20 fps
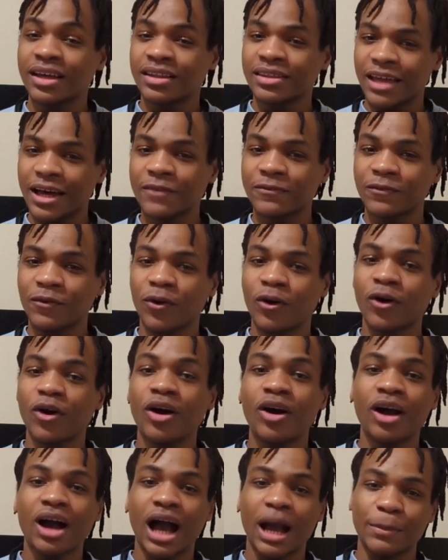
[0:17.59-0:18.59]

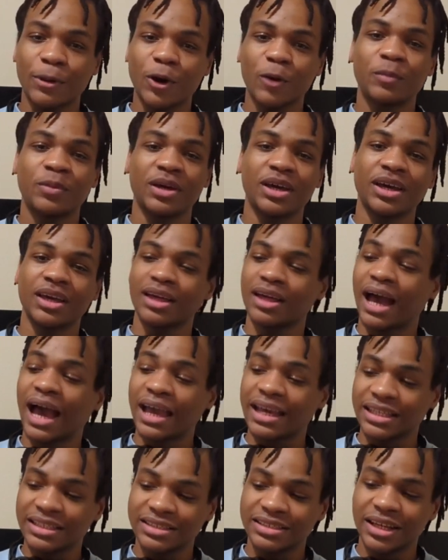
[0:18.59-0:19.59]
Therefore, I'm hoping
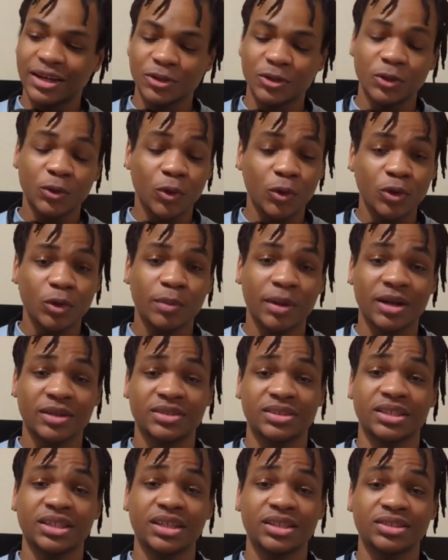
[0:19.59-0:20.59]
I can tell you all
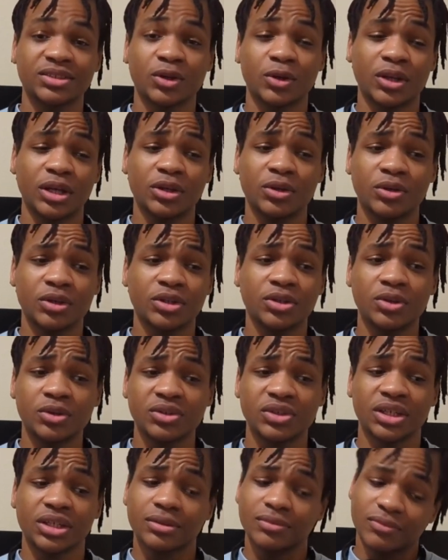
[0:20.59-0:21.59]
about it so that you can
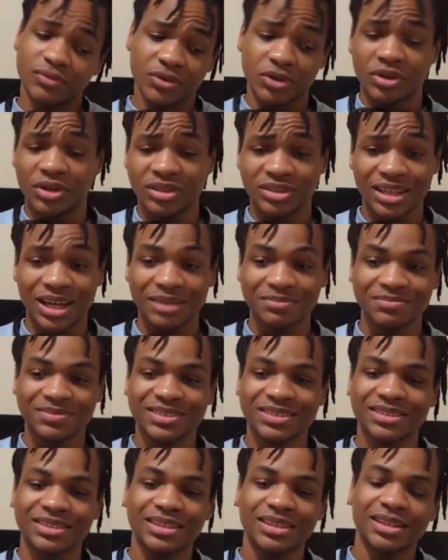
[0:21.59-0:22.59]
use it for your
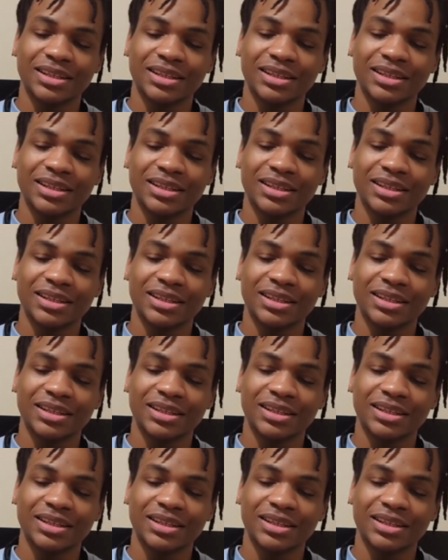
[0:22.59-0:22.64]
exams.